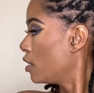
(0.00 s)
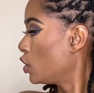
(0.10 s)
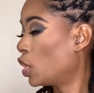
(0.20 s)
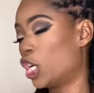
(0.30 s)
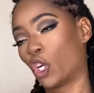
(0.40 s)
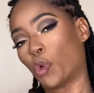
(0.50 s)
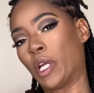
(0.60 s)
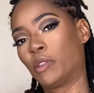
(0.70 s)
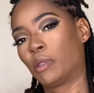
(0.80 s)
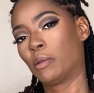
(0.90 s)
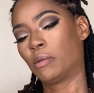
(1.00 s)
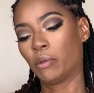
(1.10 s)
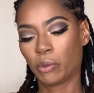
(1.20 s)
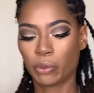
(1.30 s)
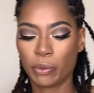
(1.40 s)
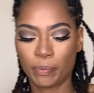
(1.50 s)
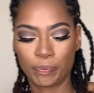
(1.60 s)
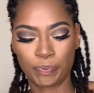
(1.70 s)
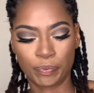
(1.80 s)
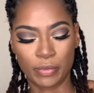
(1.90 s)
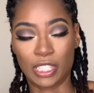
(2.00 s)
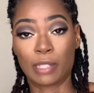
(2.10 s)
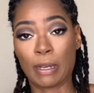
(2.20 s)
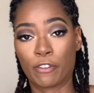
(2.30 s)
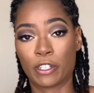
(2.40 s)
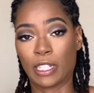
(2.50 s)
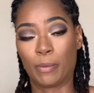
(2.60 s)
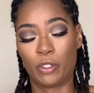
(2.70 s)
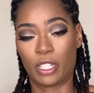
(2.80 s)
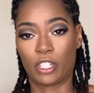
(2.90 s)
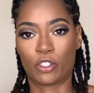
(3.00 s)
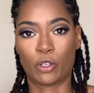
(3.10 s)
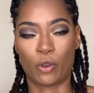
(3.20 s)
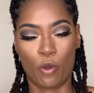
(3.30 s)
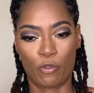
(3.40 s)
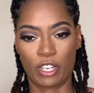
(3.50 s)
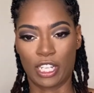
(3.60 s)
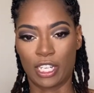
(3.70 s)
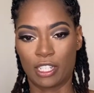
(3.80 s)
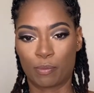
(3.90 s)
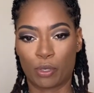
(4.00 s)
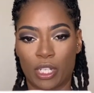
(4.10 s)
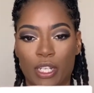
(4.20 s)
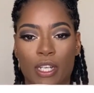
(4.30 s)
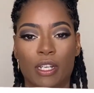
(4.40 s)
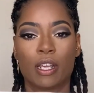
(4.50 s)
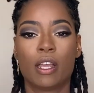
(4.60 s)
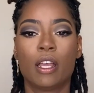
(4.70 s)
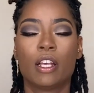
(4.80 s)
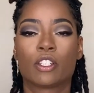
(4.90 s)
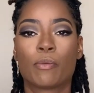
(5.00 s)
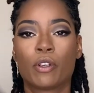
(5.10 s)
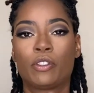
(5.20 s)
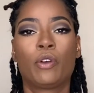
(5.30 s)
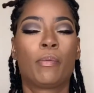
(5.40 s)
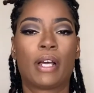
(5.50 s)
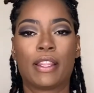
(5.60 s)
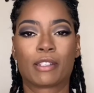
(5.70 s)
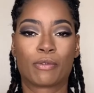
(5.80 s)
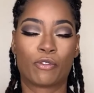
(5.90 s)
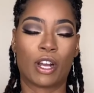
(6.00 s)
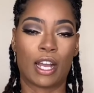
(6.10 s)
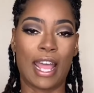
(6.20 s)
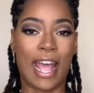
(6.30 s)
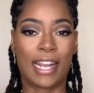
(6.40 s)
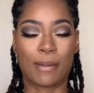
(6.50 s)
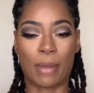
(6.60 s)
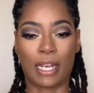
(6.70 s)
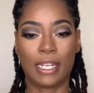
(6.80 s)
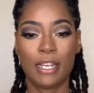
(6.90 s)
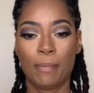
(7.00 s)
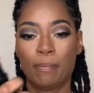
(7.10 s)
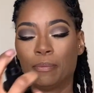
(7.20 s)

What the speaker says: Do a little quick. This is my first time using it, so hopefully it's pretty good. So I'm going to apply this before I add my lip.